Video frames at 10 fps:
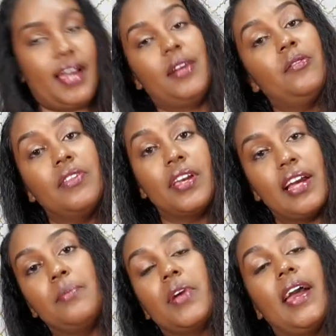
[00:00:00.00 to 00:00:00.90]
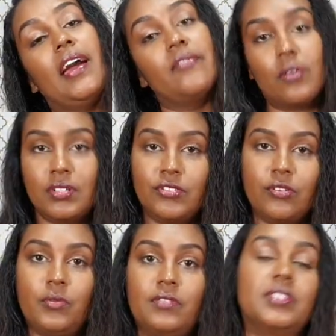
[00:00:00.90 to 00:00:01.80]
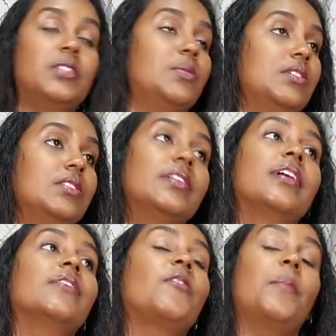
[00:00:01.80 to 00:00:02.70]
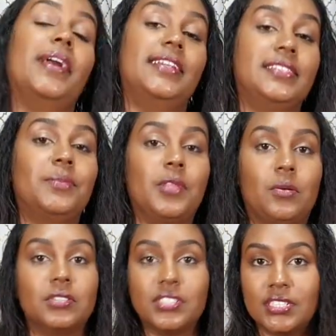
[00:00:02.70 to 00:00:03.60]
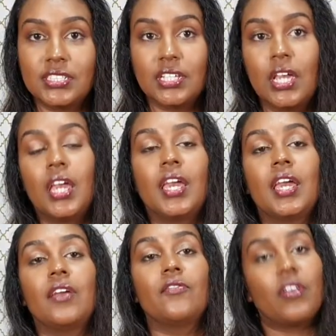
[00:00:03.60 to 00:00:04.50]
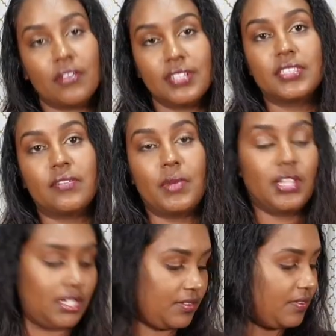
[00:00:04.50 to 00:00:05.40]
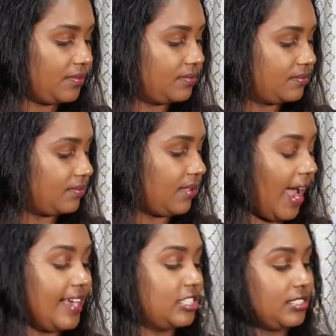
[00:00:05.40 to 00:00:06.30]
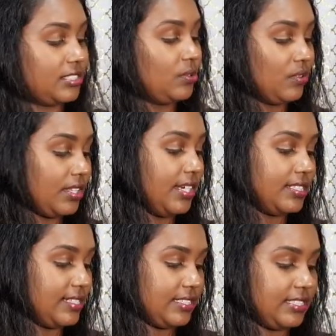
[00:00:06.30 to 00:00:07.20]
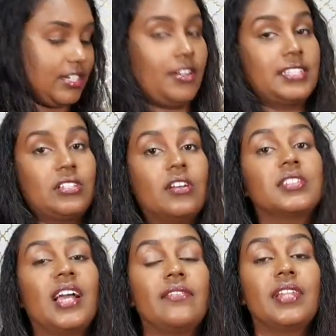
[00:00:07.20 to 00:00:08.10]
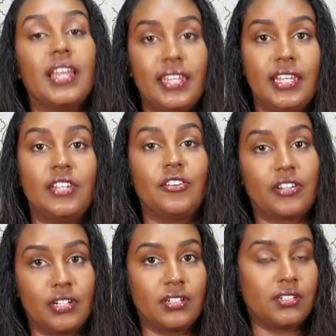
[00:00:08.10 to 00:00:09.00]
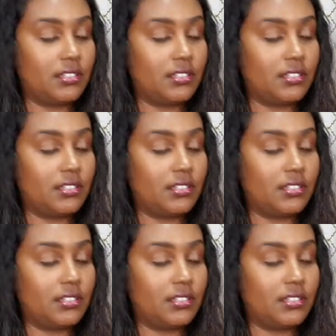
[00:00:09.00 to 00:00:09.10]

I don't think I'm ever going to remove sequins from any seam allowances for the rest of my life. I just don't think it's necessary. As long as you have a lining, you're good.